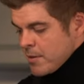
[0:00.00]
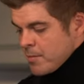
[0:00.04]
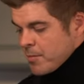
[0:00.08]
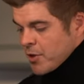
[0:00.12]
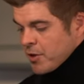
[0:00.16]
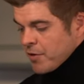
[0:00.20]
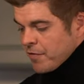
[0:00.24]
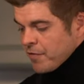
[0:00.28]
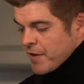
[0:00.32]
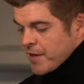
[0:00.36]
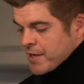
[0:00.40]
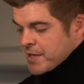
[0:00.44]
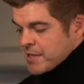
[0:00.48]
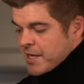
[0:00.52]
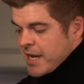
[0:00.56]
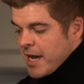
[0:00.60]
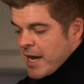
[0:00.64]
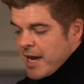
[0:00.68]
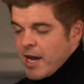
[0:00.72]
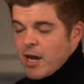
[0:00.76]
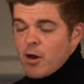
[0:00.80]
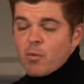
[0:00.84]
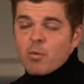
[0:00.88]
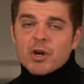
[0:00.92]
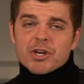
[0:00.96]
Perfect.
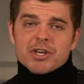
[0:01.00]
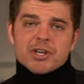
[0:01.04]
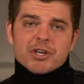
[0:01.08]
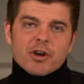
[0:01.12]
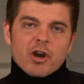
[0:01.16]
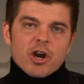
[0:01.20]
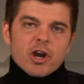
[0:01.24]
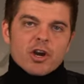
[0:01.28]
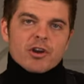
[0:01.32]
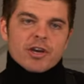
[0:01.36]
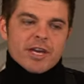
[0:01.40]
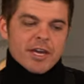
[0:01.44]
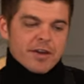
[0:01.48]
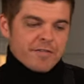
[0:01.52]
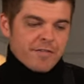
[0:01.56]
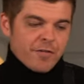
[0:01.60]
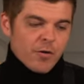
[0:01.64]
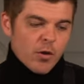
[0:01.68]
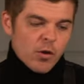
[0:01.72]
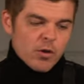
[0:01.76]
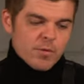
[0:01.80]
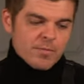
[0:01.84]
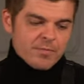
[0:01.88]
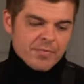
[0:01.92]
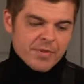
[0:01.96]
Uh, what you are looking
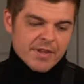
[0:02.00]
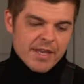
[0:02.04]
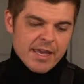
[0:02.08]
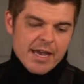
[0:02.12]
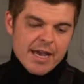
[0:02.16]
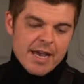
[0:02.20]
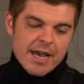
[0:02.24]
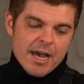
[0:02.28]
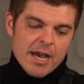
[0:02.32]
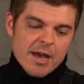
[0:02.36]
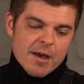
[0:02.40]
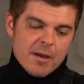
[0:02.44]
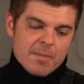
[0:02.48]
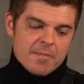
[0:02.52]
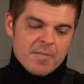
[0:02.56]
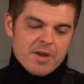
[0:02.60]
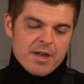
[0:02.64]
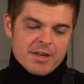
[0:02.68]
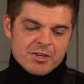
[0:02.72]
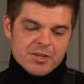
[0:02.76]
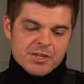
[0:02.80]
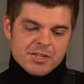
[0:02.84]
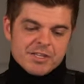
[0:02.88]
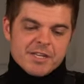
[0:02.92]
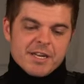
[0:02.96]
for, um,
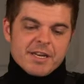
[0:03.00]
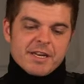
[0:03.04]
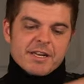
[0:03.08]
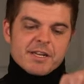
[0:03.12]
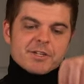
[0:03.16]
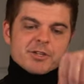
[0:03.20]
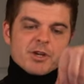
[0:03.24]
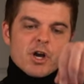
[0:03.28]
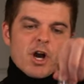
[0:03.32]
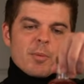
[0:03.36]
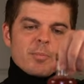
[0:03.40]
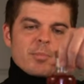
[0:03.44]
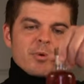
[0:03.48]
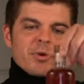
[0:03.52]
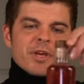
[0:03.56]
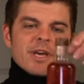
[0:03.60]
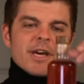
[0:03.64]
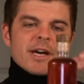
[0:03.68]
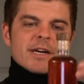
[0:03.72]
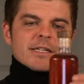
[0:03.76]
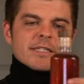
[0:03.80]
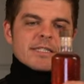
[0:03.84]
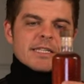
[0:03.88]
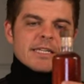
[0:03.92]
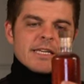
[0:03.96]
just an example
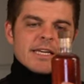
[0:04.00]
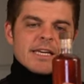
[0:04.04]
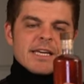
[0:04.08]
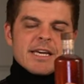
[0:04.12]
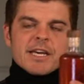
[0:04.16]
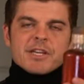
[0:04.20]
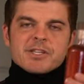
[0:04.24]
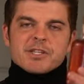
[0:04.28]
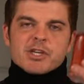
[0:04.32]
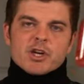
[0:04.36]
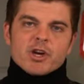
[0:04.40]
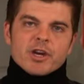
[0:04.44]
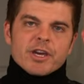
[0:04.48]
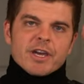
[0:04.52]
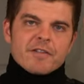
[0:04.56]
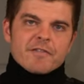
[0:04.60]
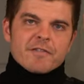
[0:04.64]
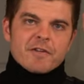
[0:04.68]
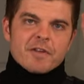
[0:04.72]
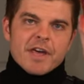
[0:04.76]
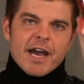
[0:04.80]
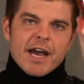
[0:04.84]
here, is you're looking for